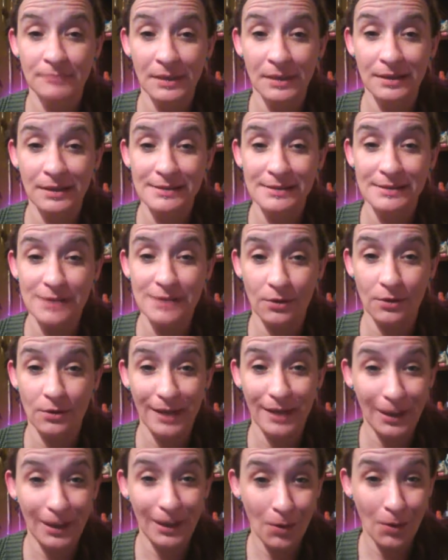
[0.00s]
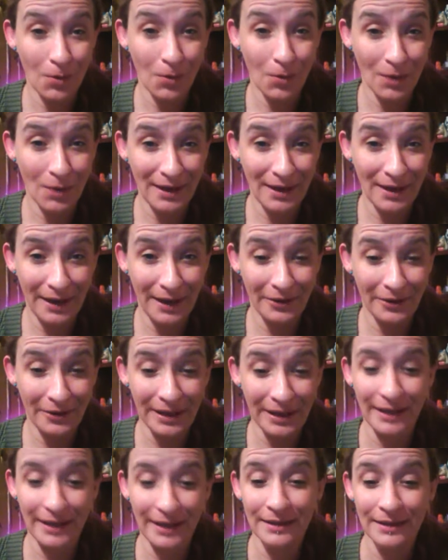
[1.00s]
So in what
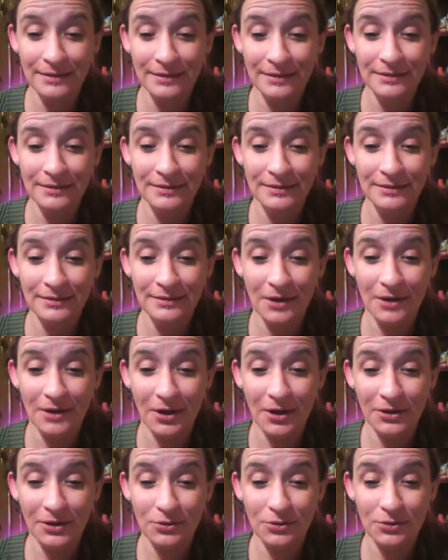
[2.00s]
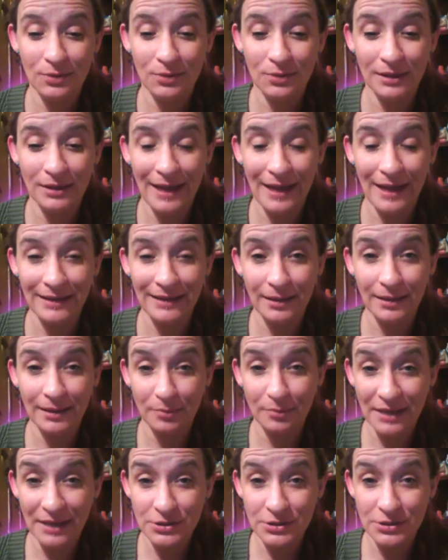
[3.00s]
area are you lacking
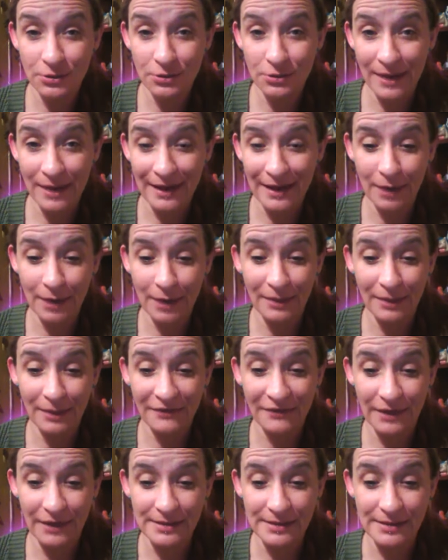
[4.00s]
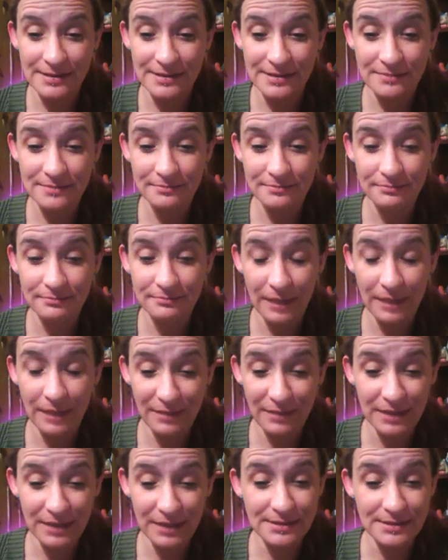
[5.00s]
pleasure right now, my friends?
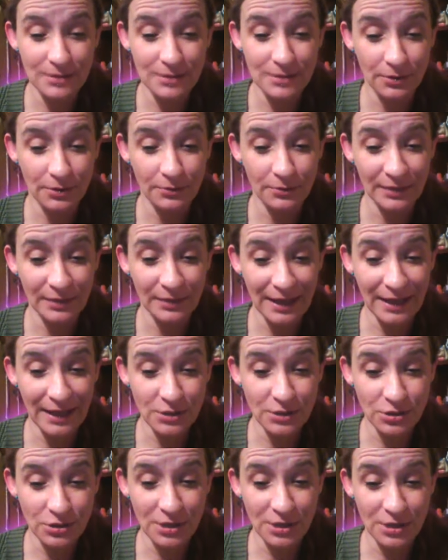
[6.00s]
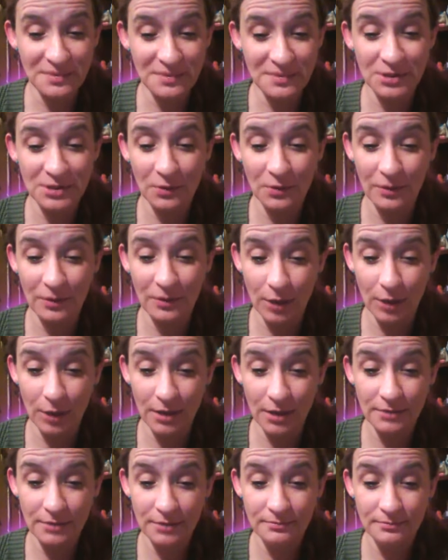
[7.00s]
Maybe in certain relationships or with
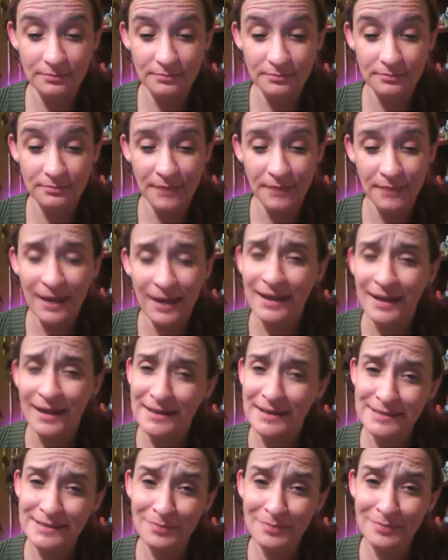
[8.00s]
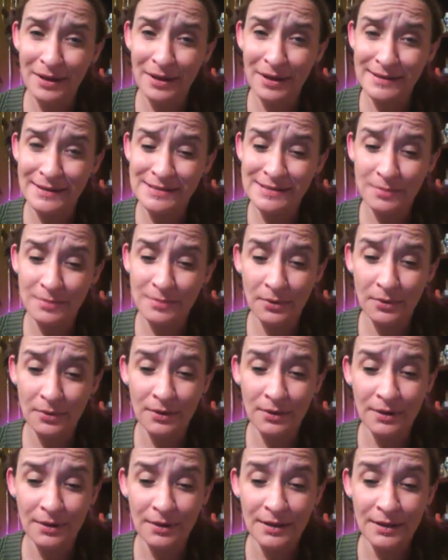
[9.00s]
work? Is it
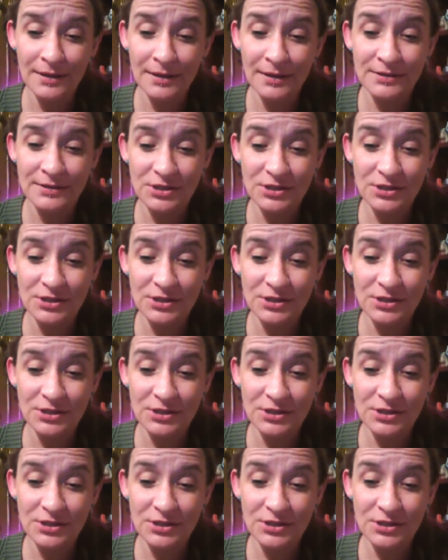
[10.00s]
possible to